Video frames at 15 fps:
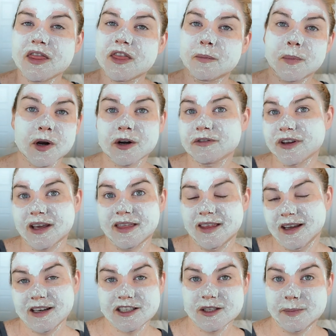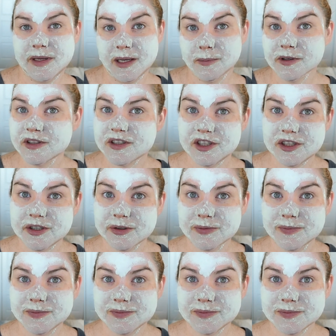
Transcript: the perfect thing to be able to do.